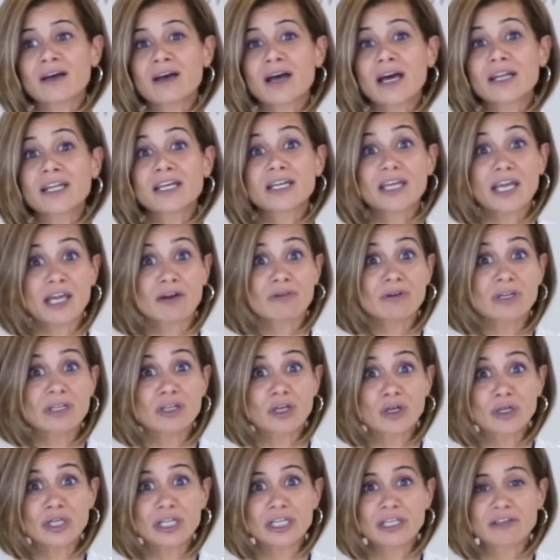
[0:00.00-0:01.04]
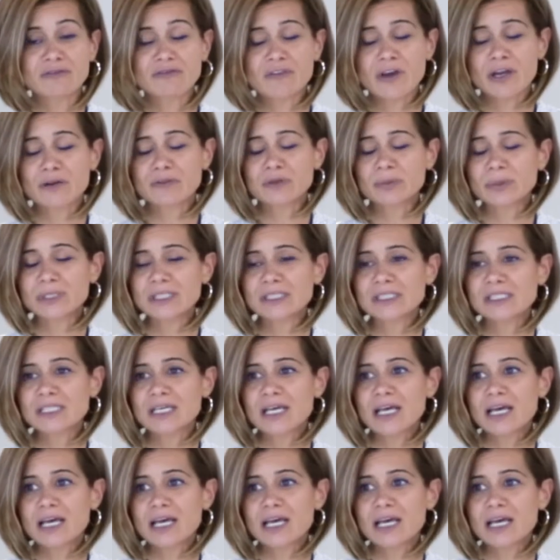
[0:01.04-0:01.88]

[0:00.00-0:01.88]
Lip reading: and a caring learning environment.